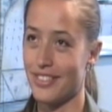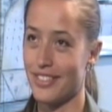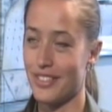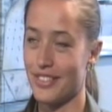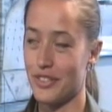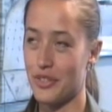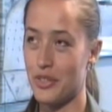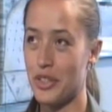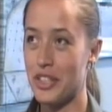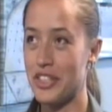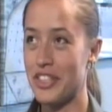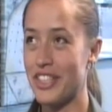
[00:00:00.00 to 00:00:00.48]
I
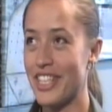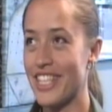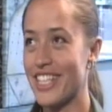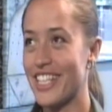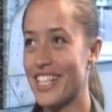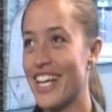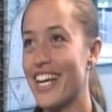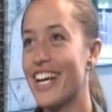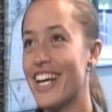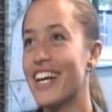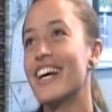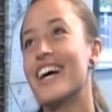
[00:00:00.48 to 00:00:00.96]
know. Well, I
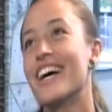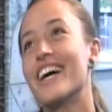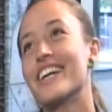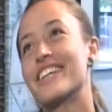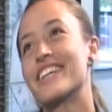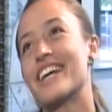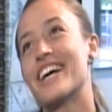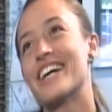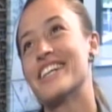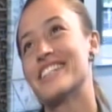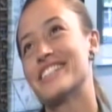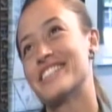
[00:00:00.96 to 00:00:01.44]
can't. I
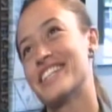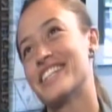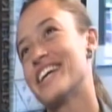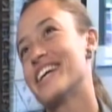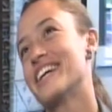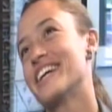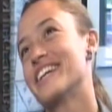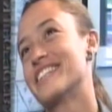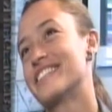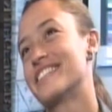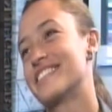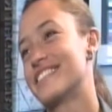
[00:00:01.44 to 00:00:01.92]
can't
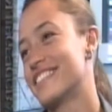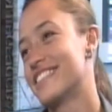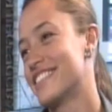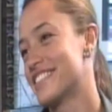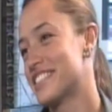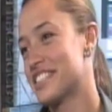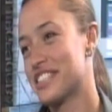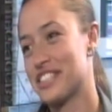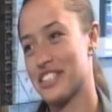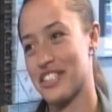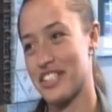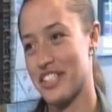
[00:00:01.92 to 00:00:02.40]
say it, it
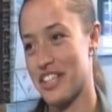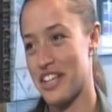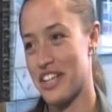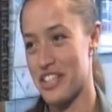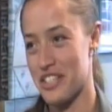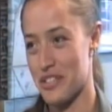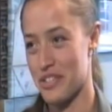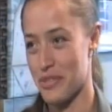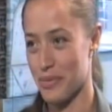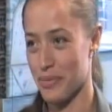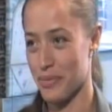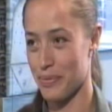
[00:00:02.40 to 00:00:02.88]
didn't
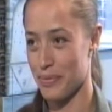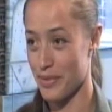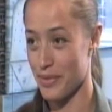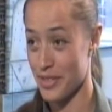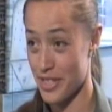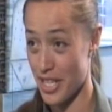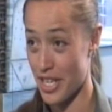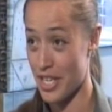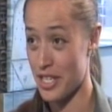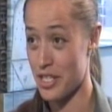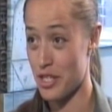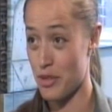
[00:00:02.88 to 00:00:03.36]
change
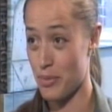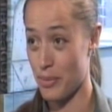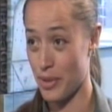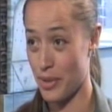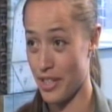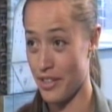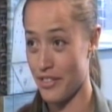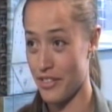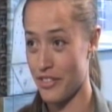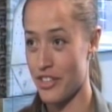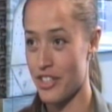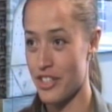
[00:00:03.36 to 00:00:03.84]
changed yes.
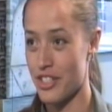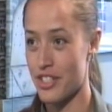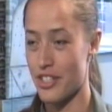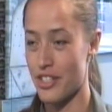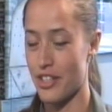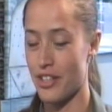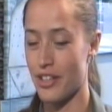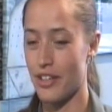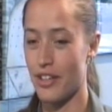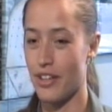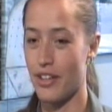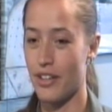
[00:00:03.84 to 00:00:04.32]
me for
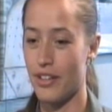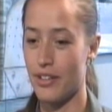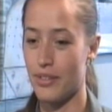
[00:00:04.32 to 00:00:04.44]
yes. sure.